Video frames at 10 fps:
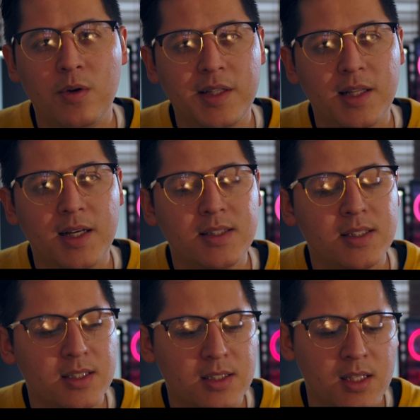great
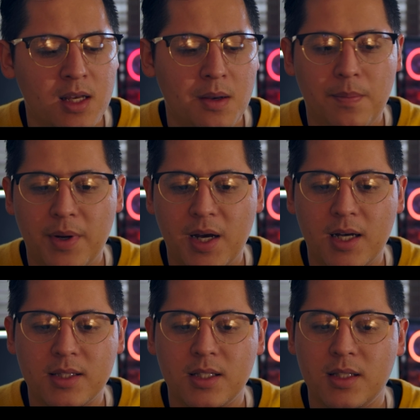lenses,
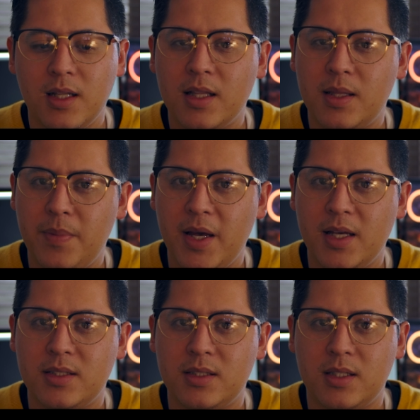but not the
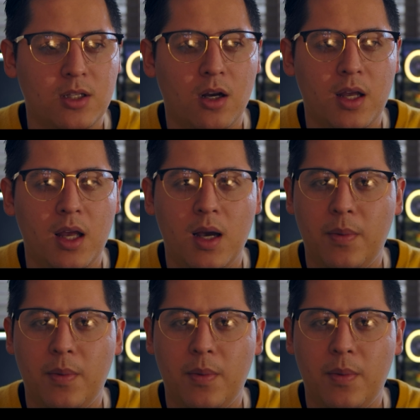best talking